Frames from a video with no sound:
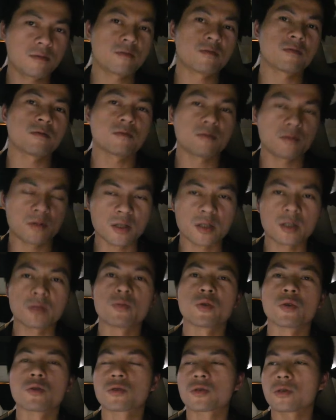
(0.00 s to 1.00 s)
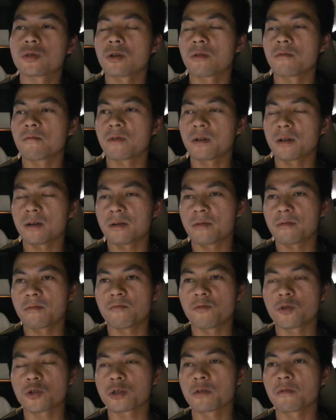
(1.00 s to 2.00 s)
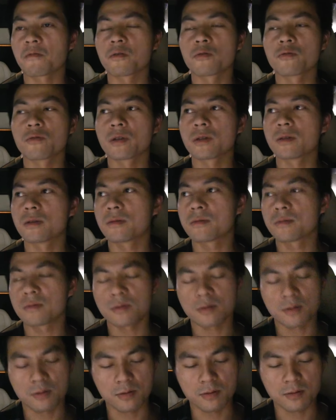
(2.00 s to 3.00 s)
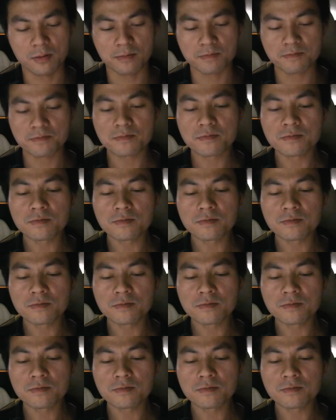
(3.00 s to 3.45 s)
uh, distribution of uh, washer fluid. um,